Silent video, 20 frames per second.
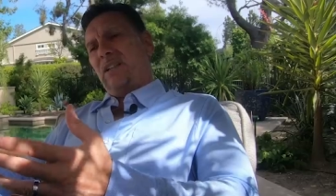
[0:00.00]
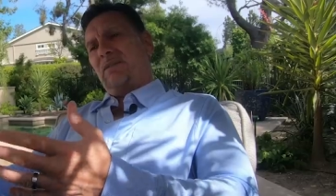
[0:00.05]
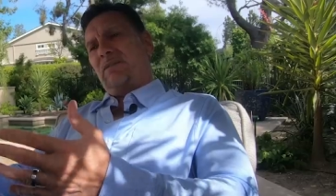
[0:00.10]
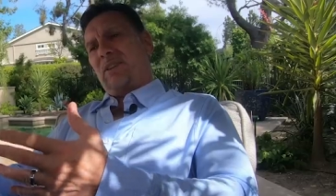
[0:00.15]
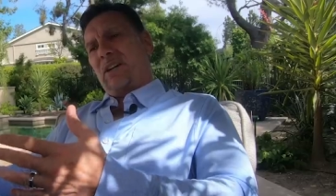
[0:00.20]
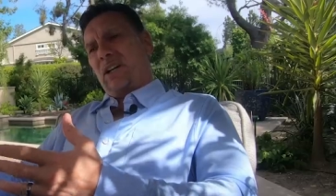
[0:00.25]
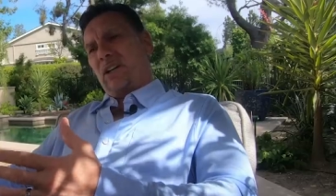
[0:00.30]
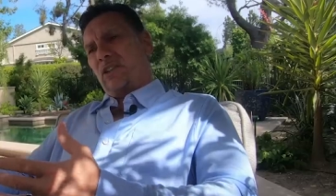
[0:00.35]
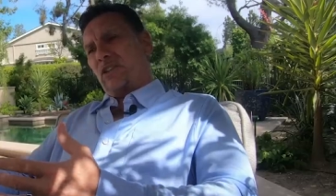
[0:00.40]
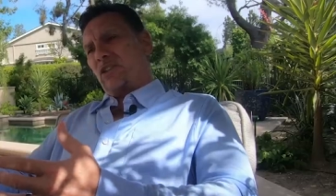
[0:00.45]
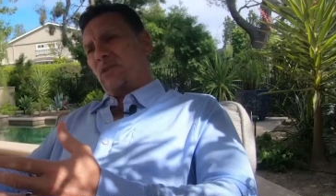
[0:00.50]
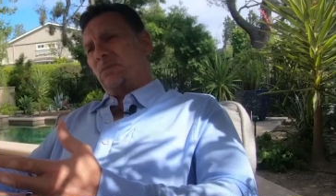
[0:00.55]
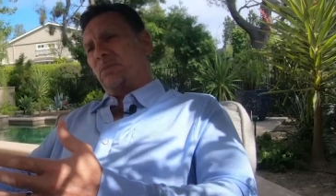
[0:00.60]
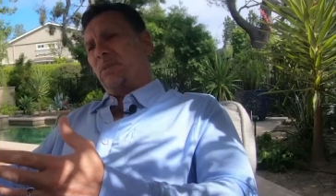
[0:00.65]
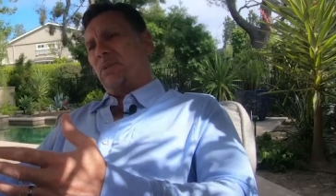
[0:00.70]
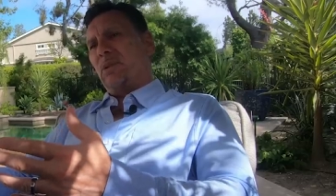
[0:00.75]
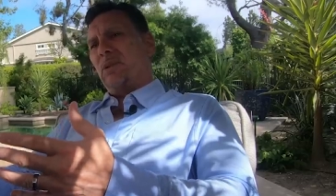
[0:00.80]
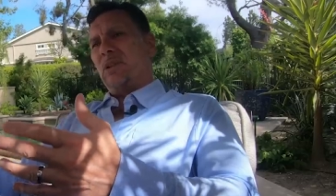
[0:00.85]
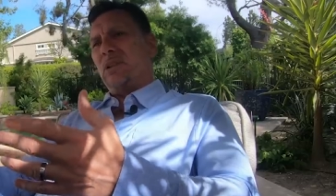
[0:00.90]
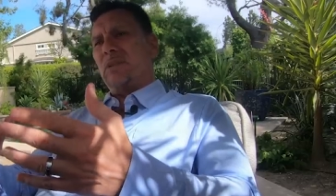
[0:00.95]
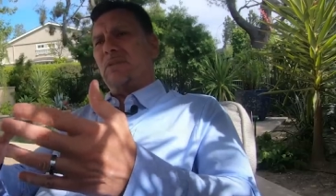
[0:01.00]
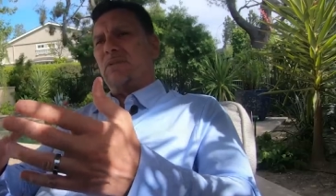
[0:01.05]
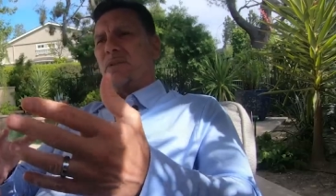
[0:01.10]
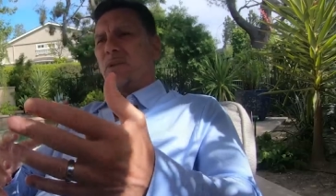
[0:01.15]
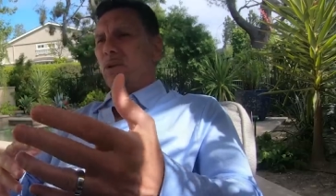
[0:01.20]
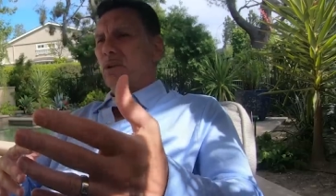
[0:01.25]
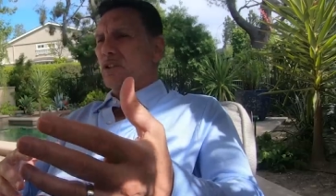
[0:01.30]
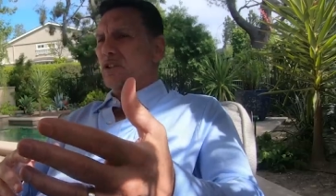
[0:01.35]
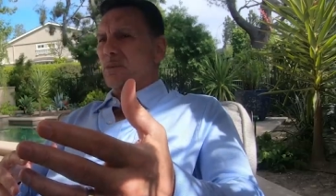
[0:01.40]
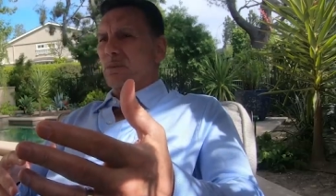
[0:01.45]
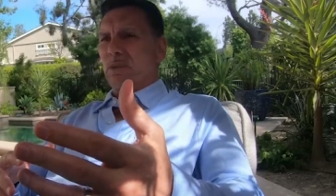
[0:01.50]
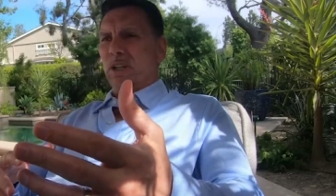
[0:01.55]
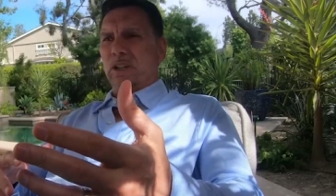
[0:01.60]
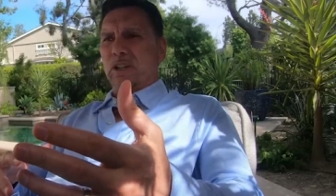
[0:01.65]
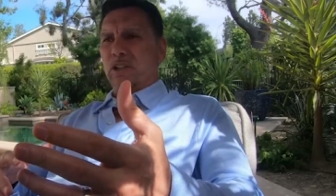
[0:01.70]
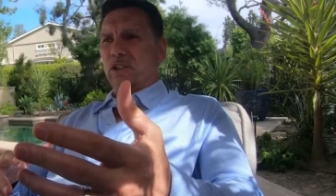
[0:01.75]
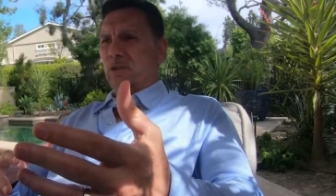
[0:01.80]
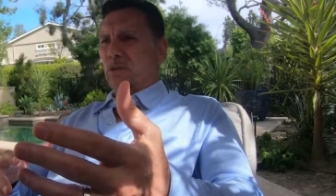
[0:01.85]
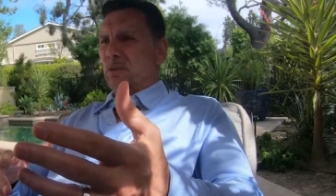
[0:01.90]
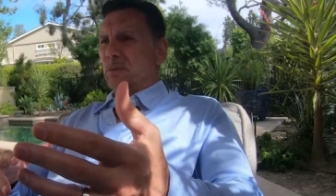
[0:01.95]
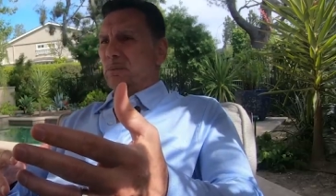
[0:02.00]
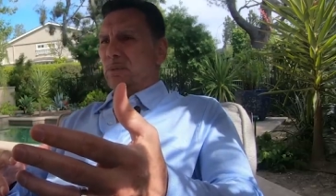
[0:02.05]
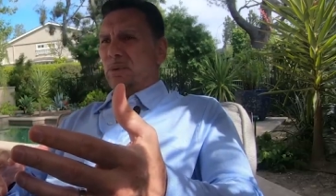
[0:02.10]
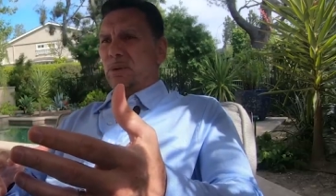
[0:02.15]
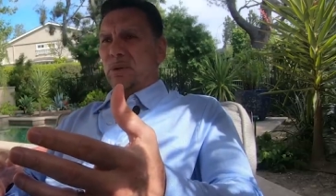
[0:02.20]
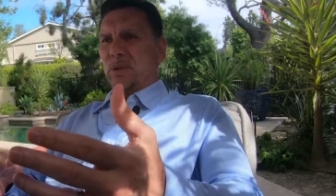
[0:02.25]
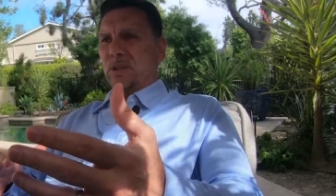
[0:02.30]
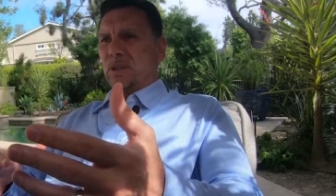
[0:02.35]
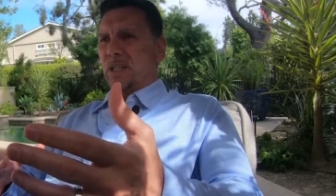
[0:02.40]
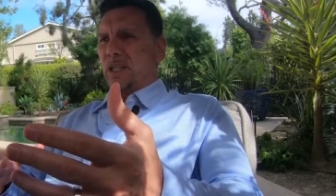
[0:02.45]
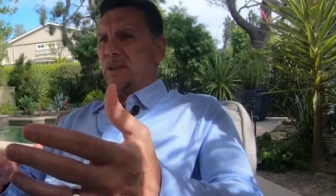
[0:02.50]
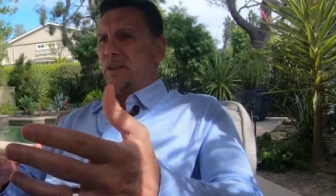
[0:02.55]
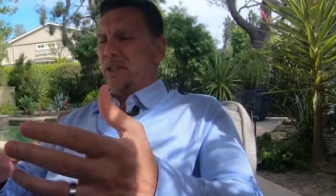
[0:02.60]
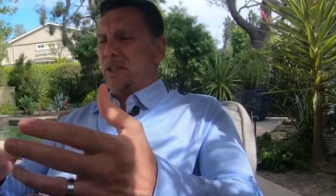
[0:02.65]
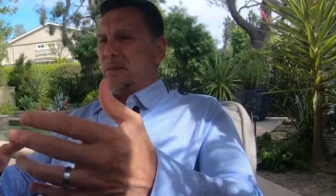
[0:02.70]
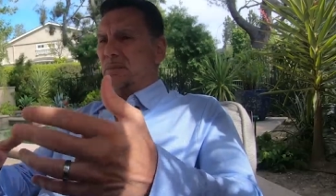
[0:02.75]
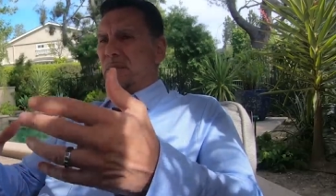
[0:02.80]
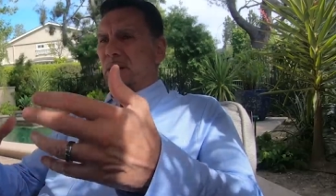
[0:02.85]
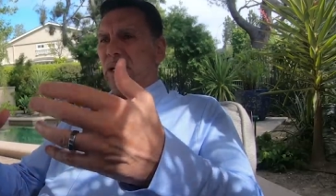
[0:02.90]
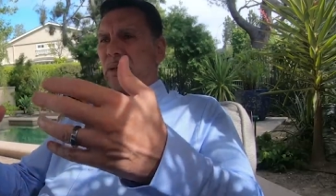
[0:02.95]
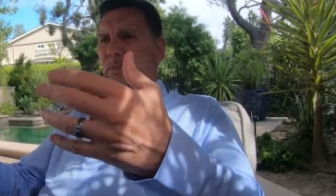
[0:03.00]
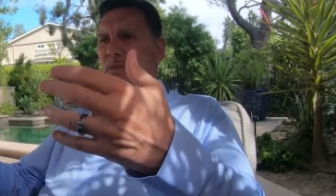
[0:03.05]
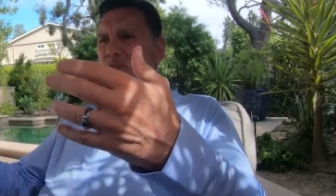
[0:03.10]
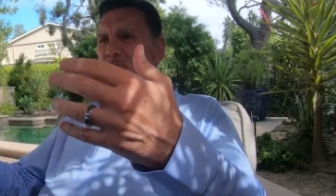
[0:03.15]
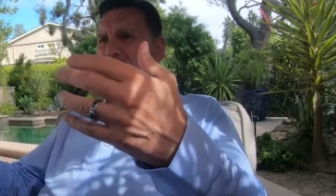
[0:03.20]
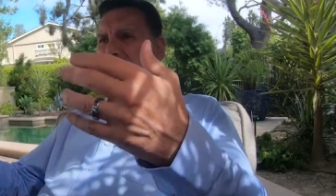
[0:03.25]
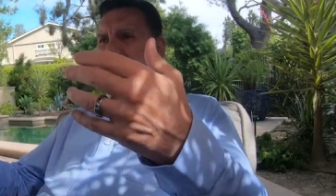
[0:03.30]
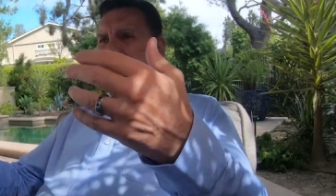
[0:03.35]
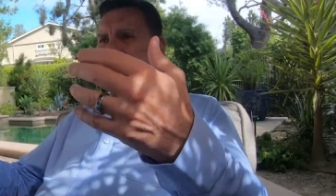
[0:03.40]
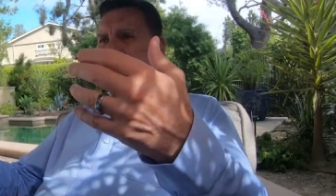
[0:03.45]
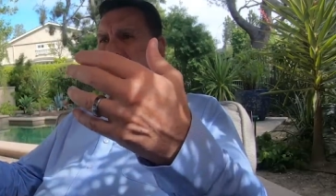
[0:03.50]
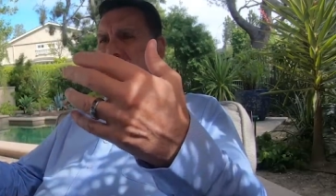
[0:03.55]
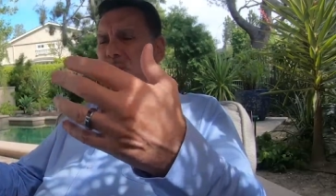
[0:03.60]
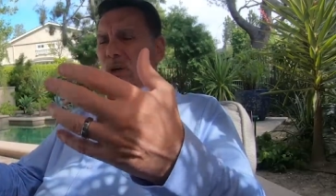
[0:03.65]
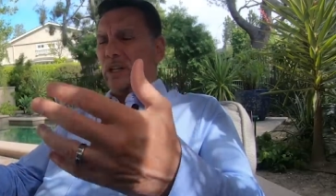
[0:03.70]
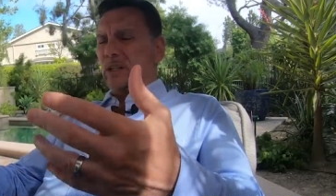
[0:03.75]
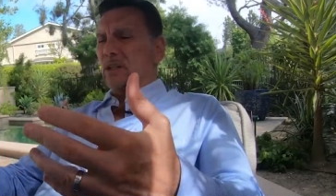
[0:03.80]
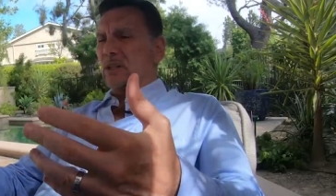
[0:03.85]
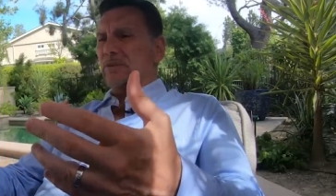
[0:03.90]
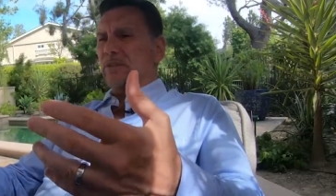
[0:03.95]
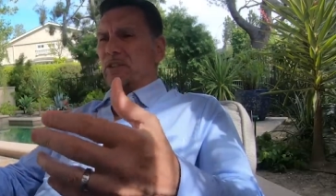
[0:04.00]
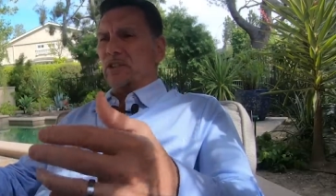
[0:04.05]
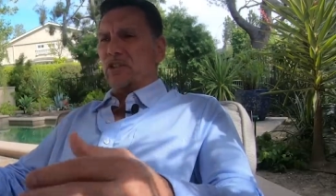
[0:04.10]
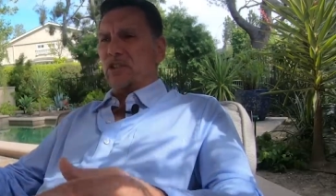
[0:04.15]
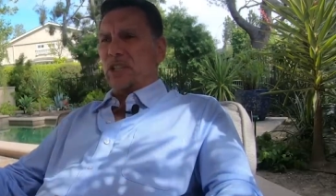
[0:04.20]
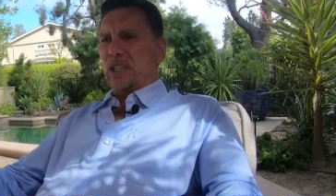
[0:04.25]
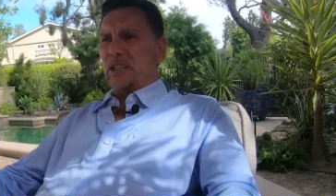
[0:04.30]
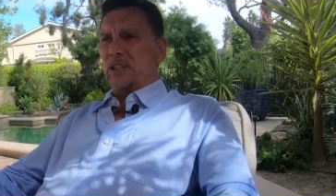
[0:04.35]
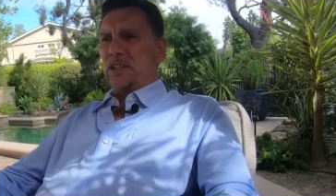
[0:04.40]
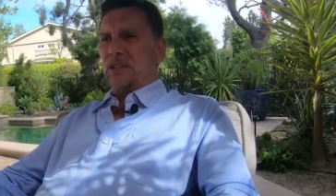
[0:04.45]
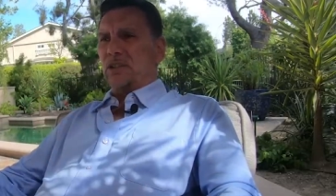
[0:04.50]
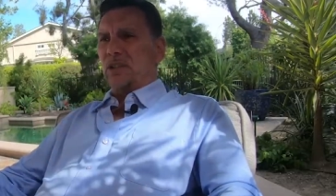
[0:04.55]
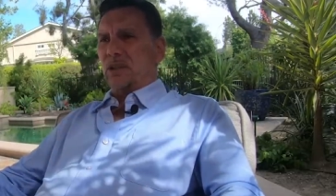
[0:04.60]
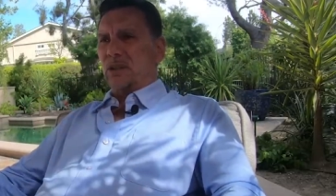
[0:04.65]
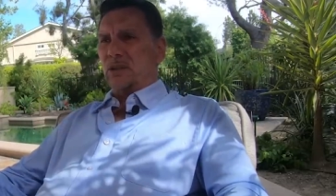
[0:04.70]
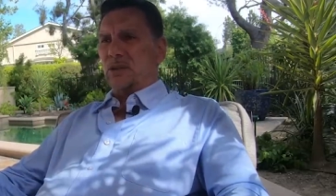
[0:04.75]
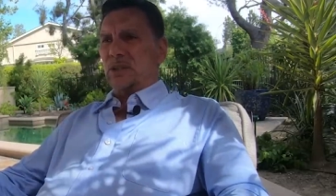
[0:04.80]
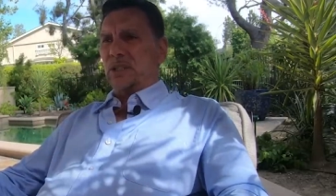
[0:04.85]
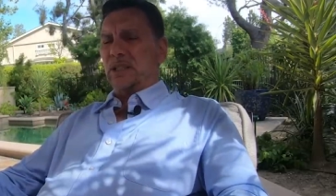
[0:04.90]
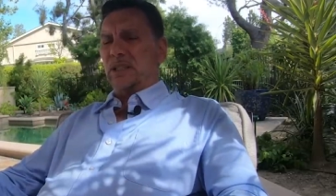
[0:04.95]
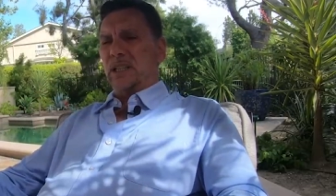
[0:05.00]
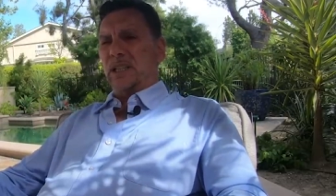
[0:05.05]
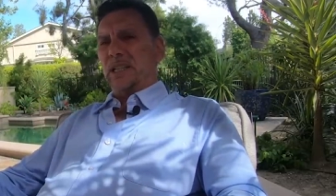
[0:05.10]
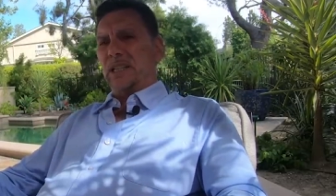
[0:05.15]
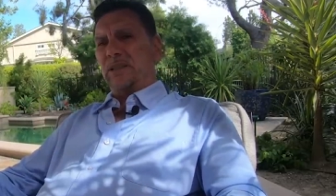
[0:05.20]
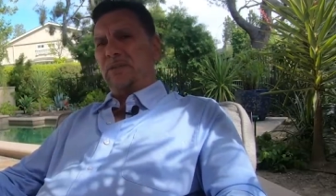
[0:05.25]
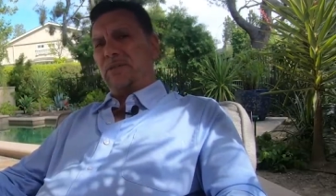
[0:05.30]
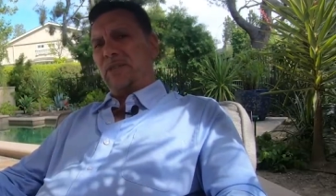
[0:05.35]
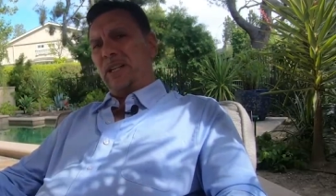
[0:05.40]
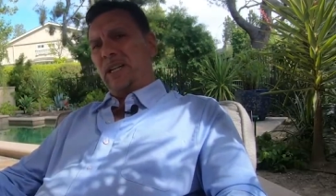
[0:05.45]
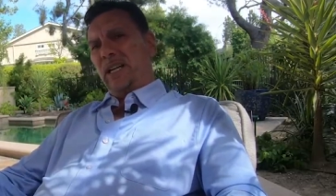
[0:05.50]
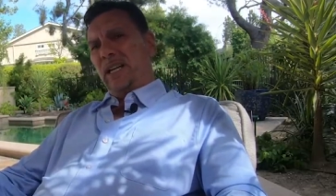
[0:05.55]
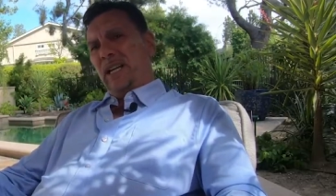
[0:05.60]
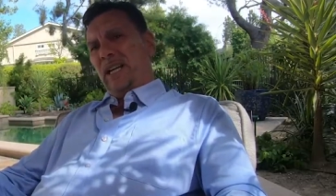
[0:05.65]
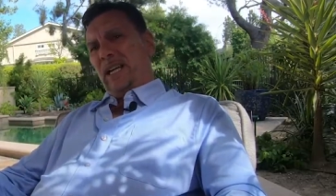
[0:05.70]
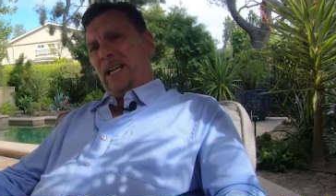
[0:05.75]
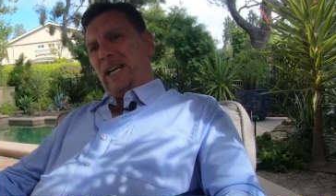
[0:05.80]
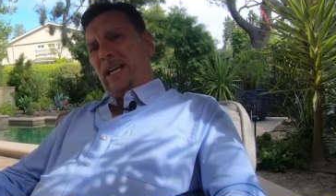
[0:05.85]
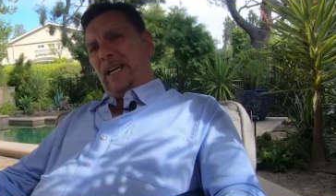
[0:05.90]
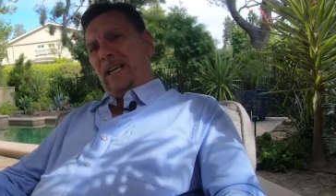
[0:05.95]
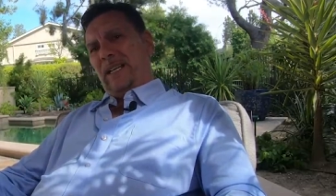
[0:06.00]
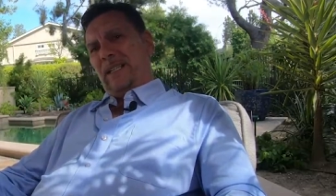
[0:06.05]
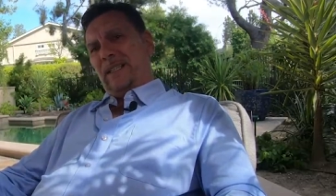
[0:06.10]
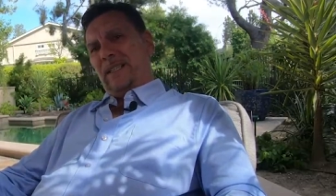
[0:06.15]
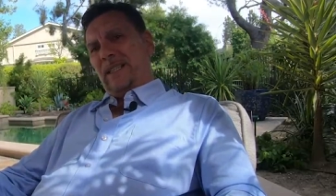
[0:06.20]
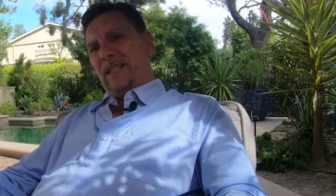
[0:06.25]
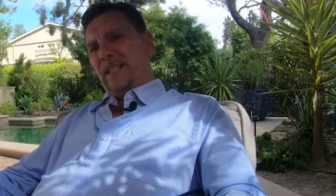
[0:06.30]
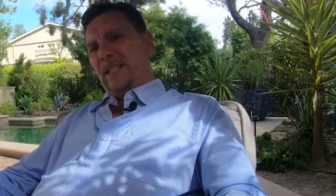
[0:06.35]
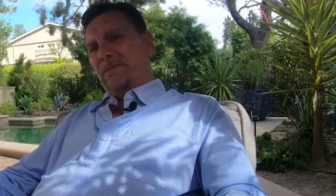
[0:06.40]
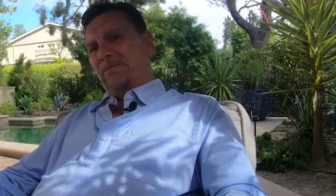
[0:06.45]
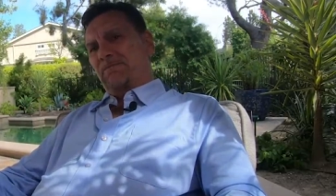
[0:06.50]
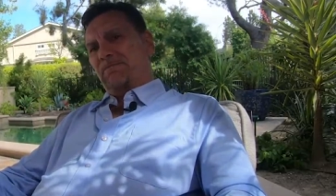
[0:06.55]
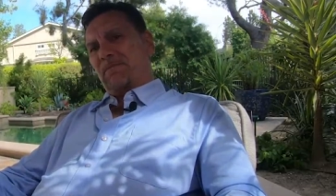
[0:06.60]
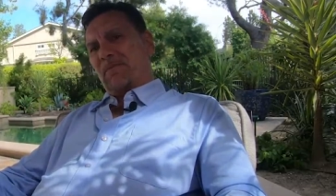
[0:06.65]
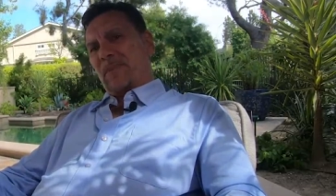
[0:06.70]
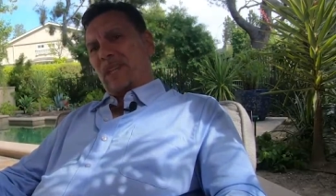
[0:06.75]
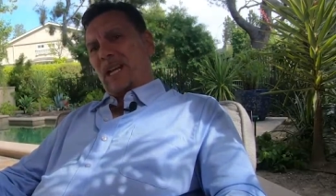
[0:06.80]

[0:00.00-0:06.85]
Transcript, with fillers: Father's important. Of course, mothers are important. I think moms quite often set the tone in life. And um,